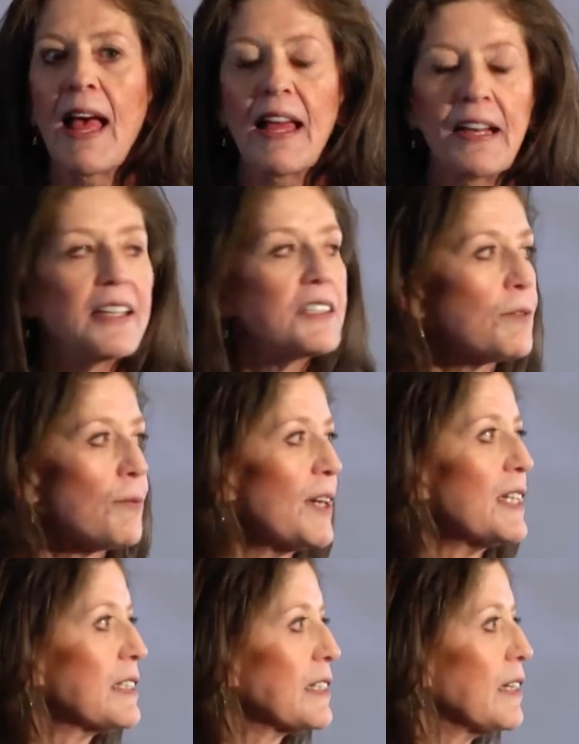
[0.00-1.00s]
And it is a
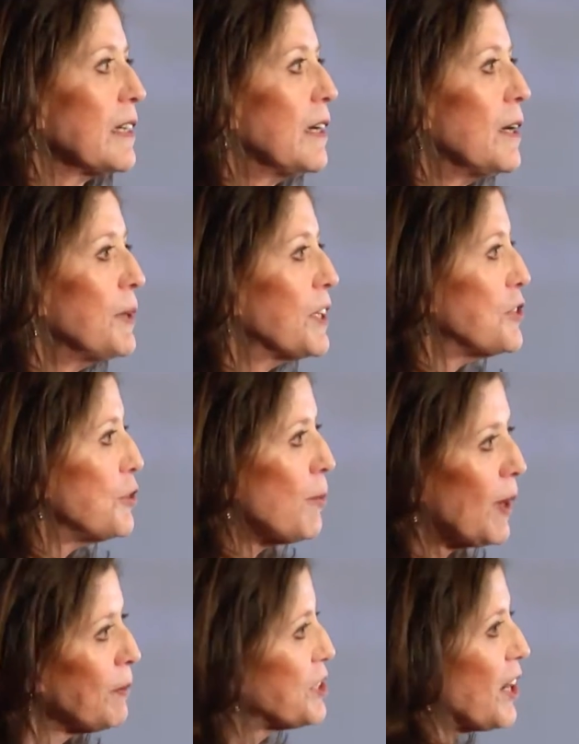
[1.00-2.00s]
risk, because you
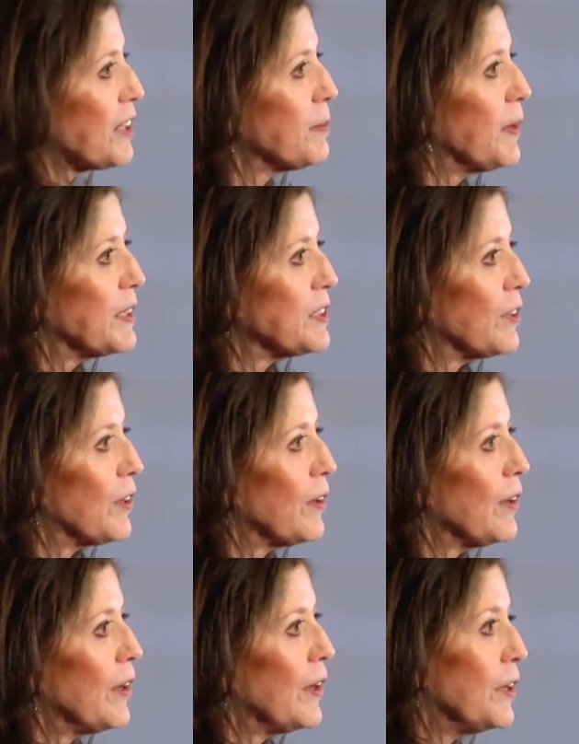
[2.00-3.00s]
might reject me,
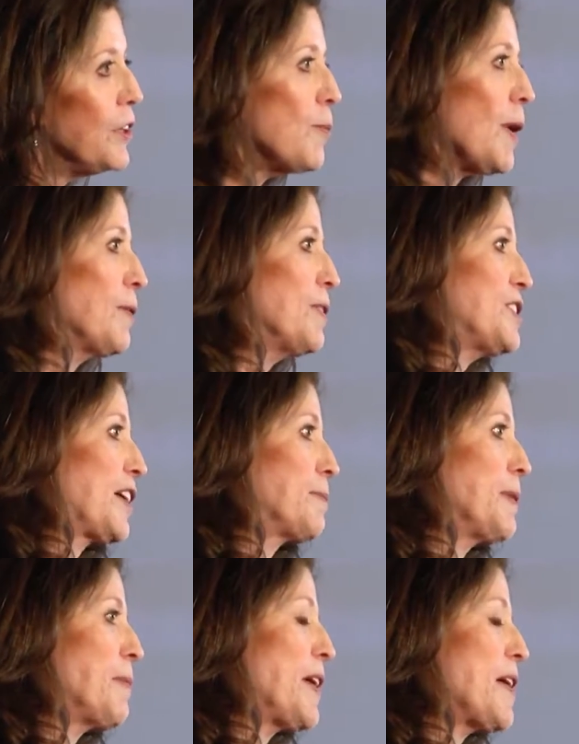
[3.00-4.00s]
sir. You might
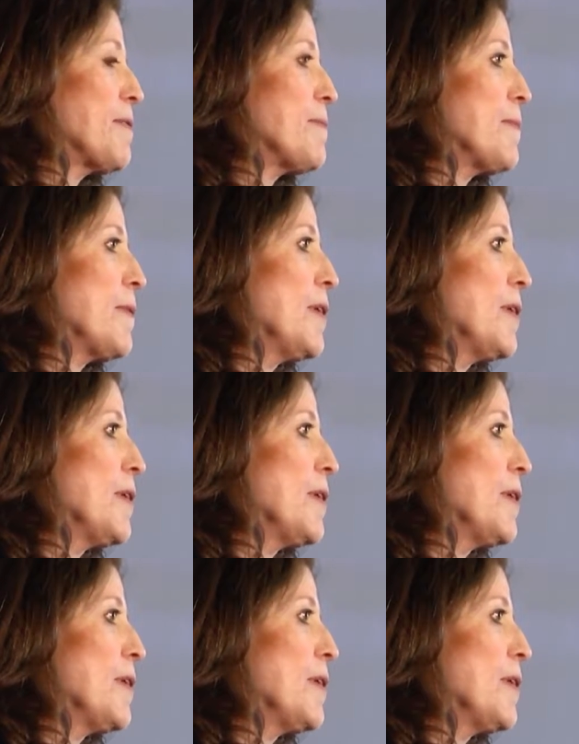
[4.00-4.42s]
reject me, ma'am.